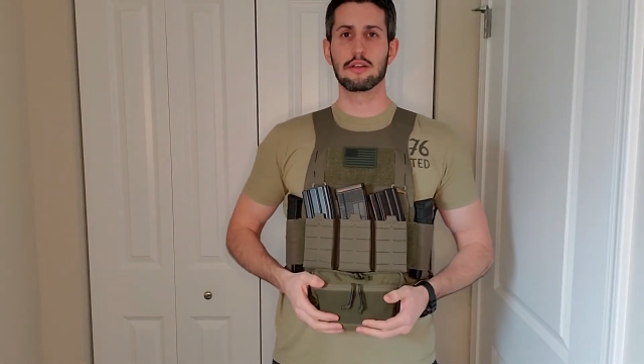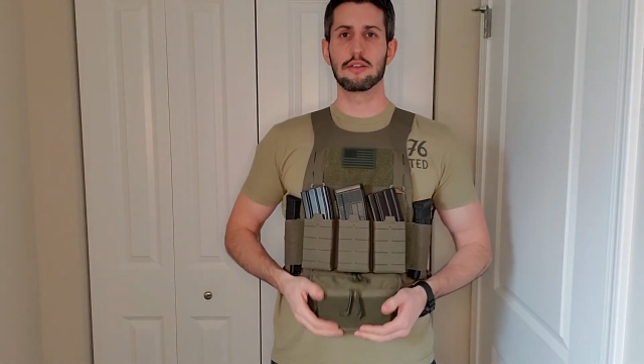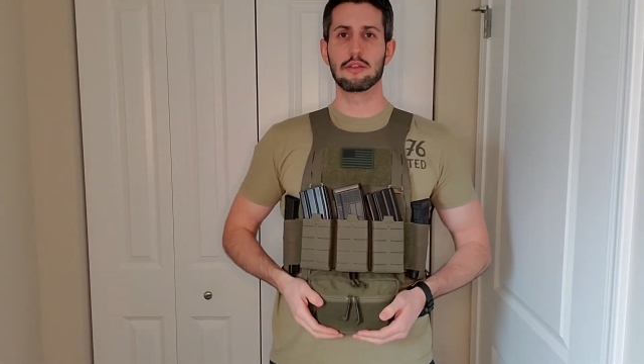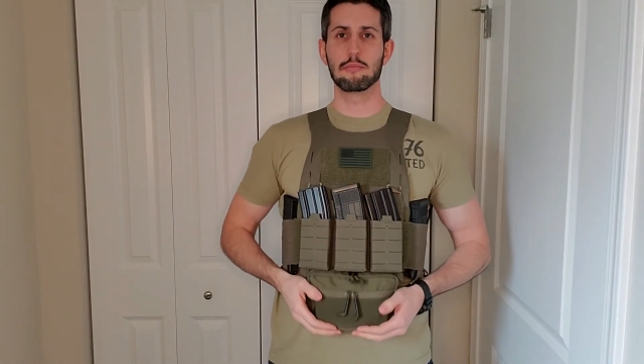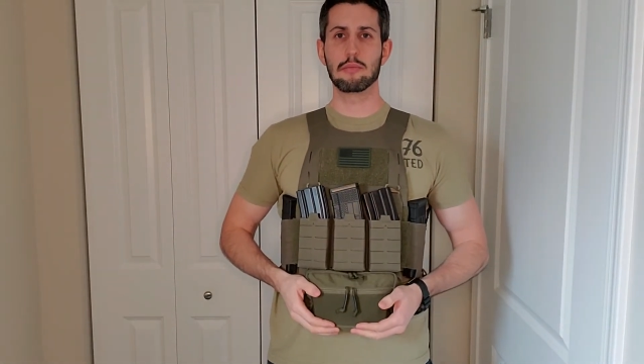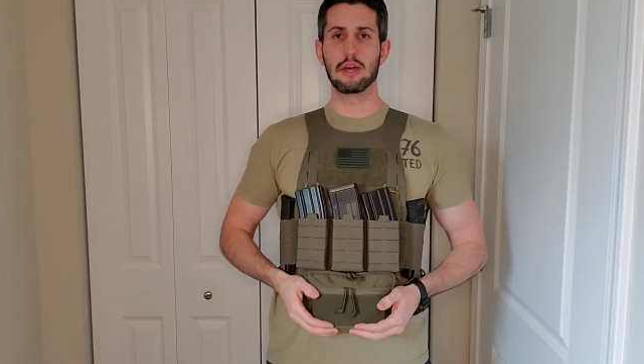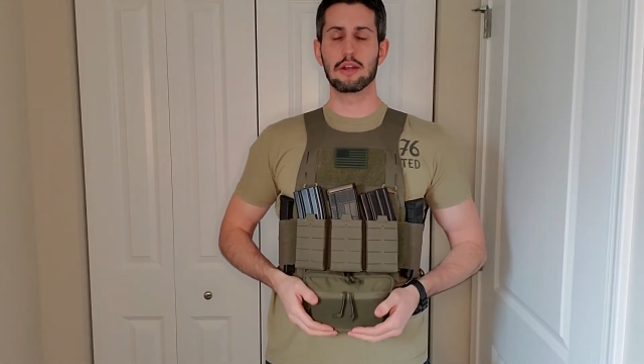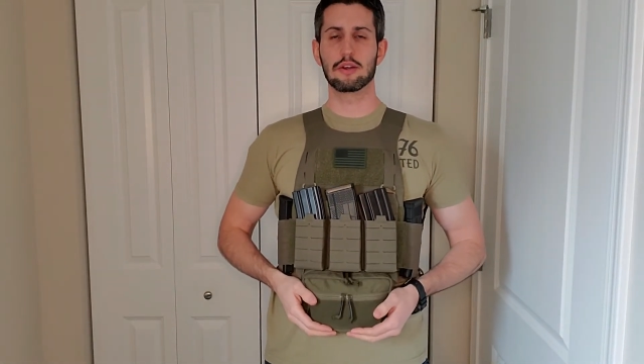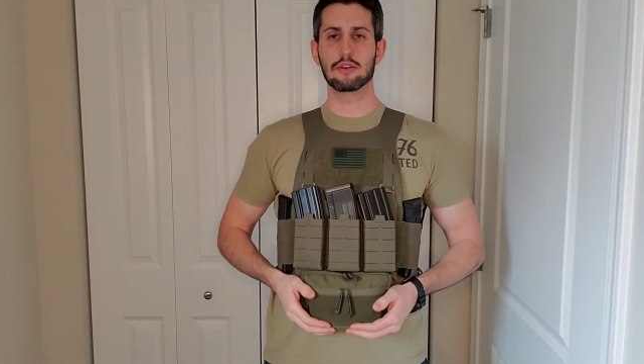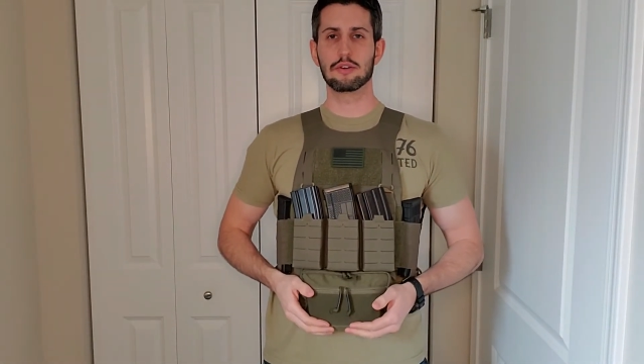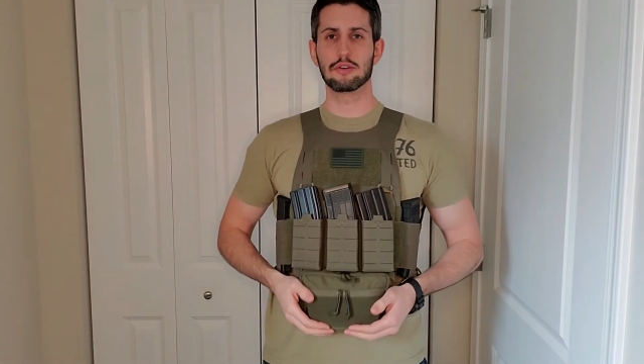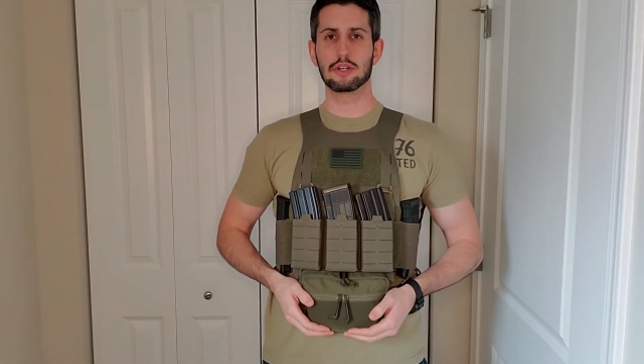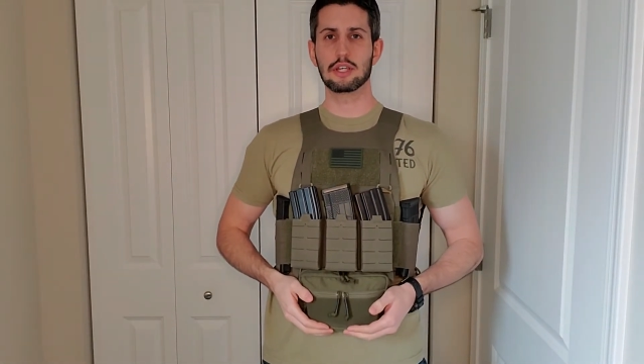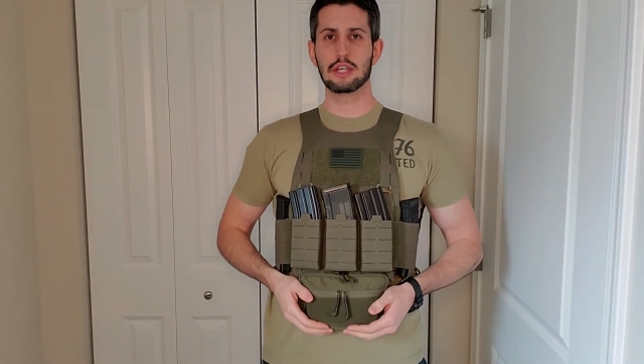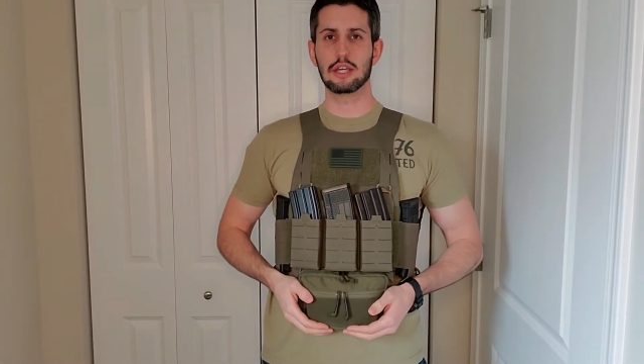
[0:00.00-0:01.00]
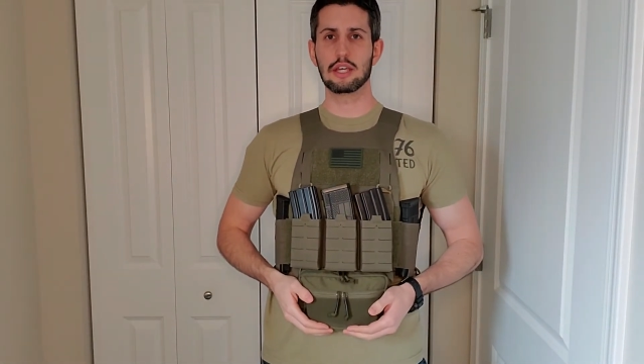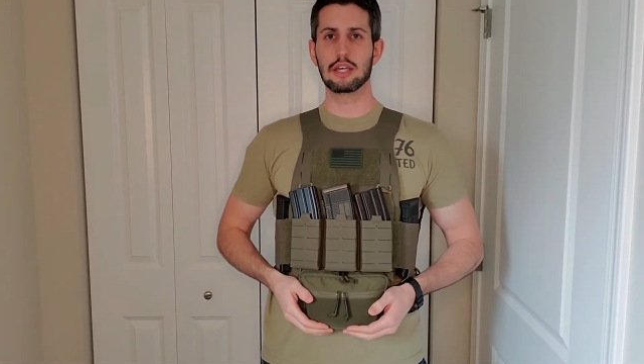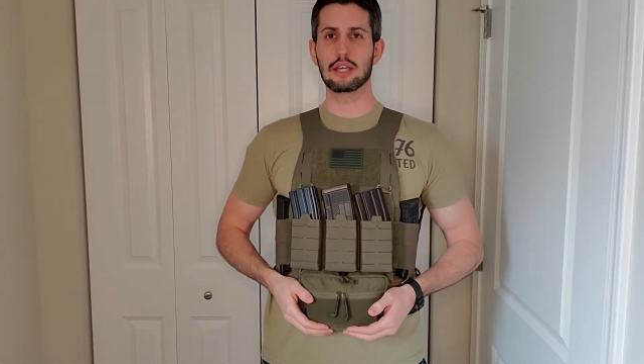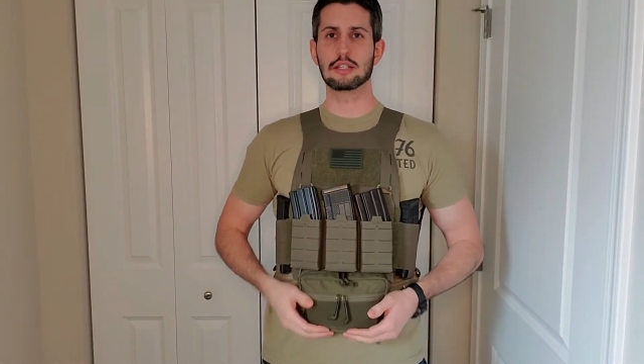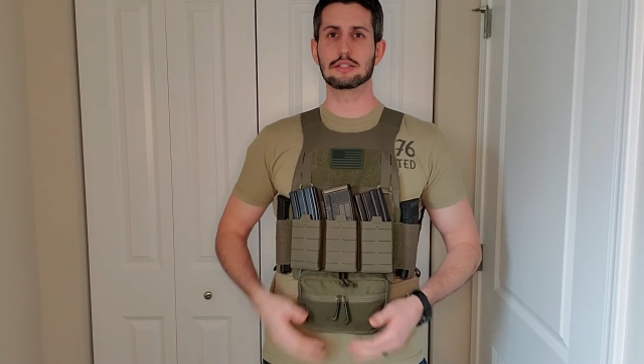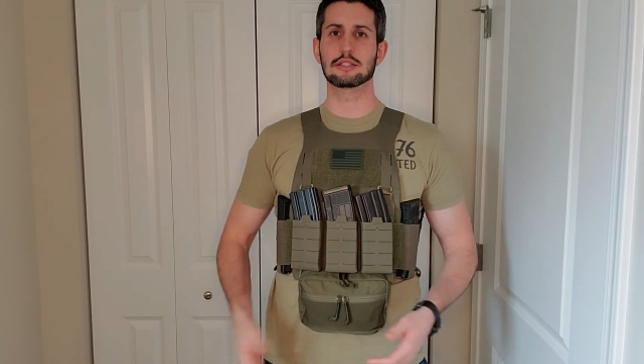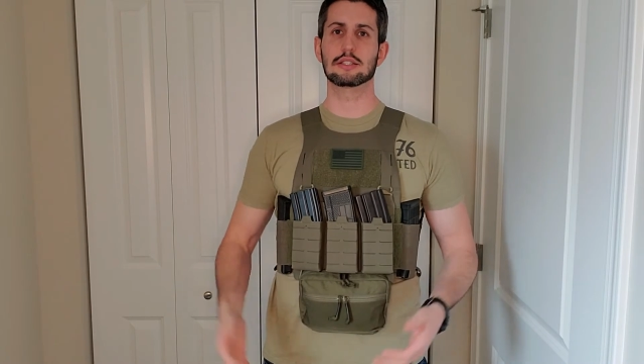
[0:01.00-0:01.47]
the medical
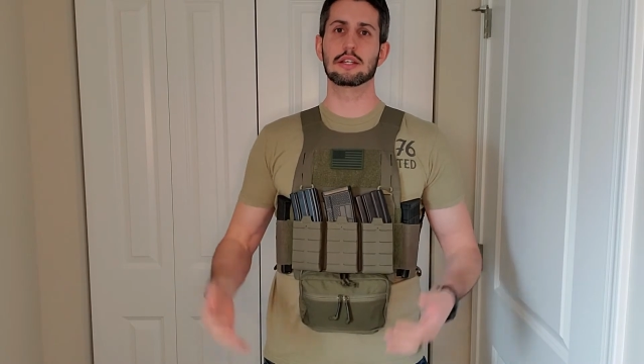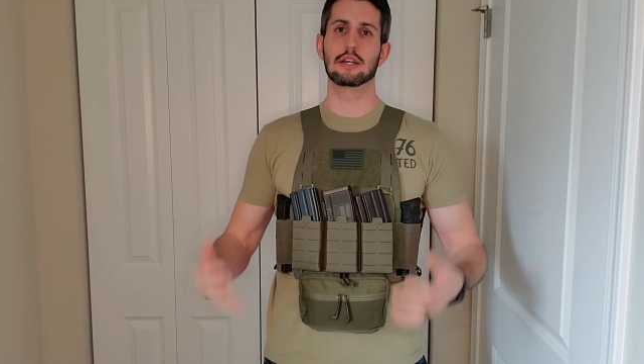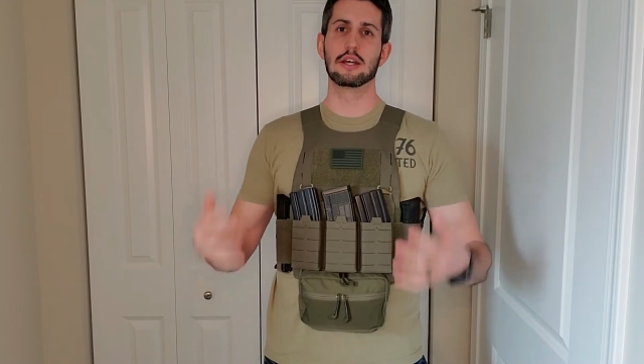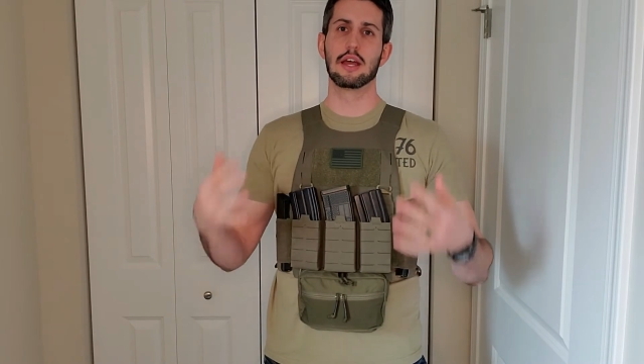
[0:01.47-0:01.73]
kit,